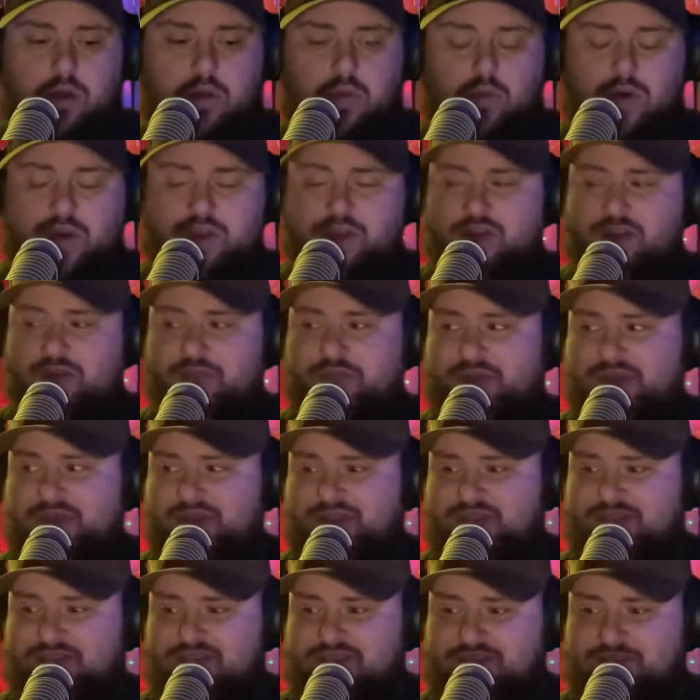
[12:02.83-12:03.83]
Whether it be
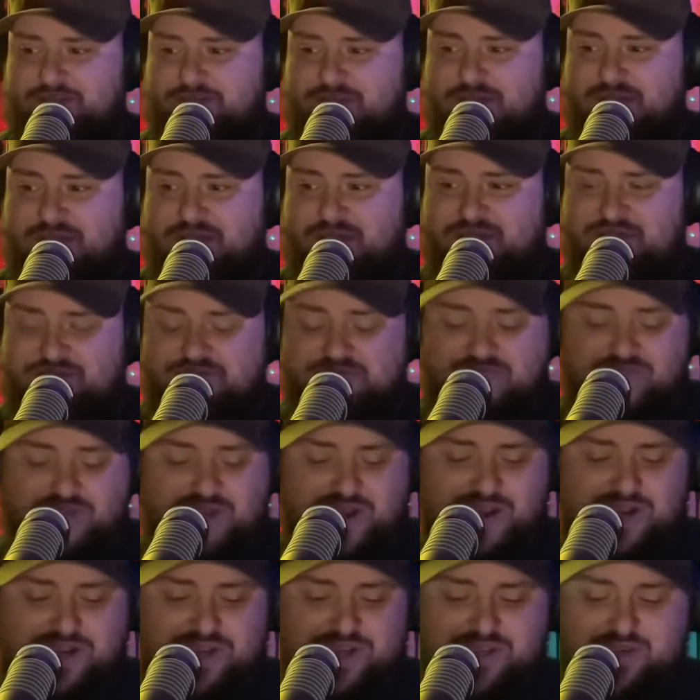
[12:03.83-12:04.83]
a suspension
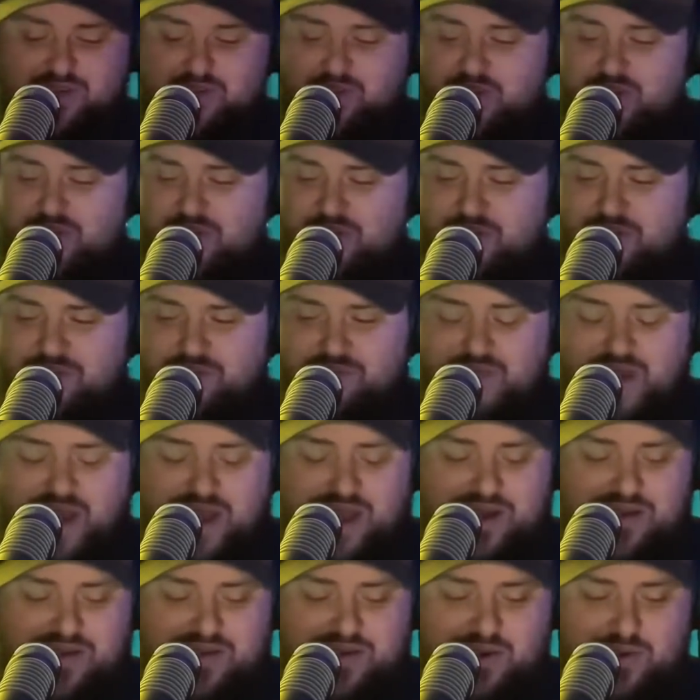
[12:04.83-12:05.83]
bridge or a
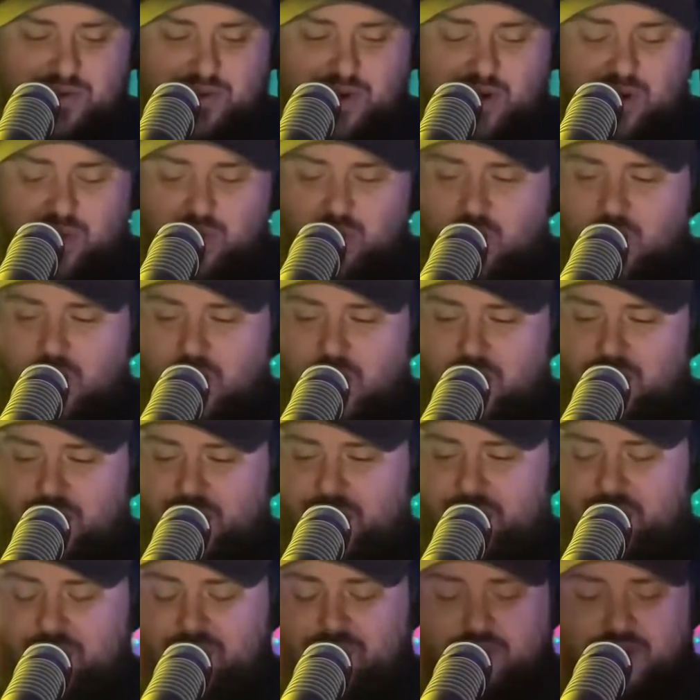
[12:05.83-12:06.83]

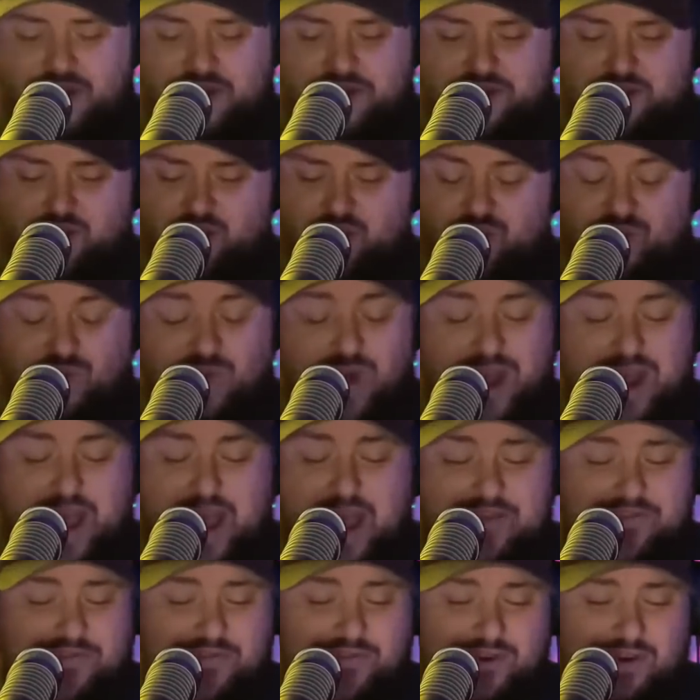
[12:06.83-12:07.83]
walking bridge or
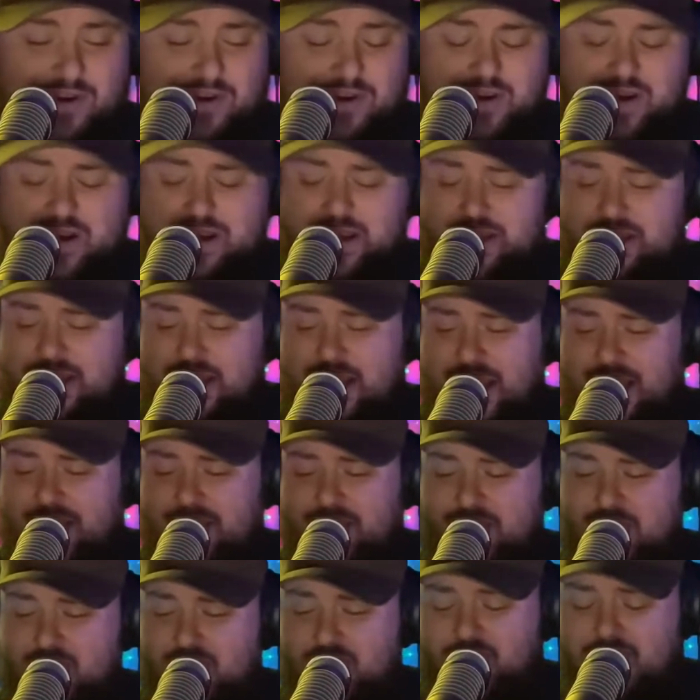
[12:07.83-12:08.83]
whatever. I
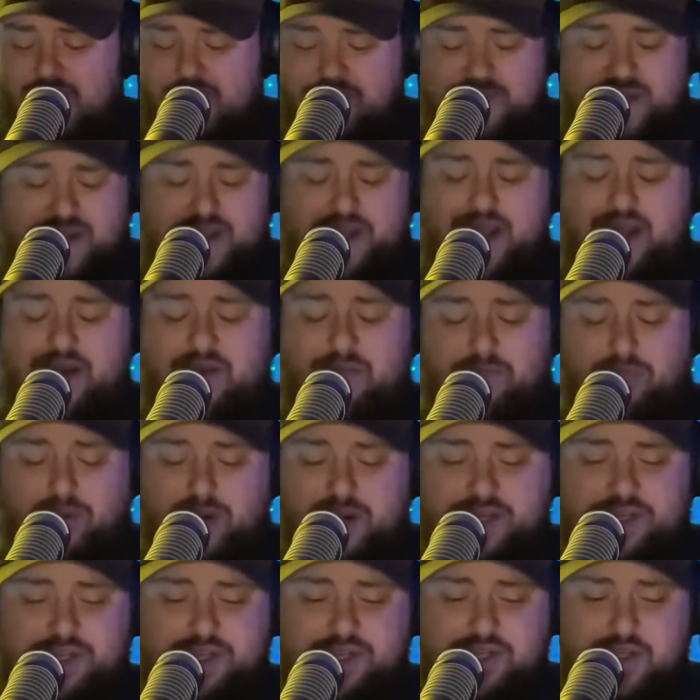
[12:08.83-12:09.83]
don't know how many kind of
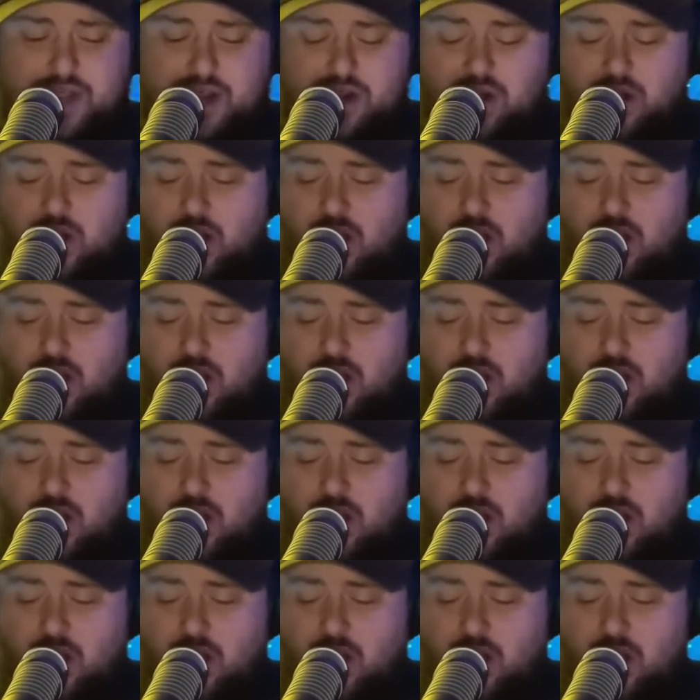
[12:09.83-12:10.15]
bridges there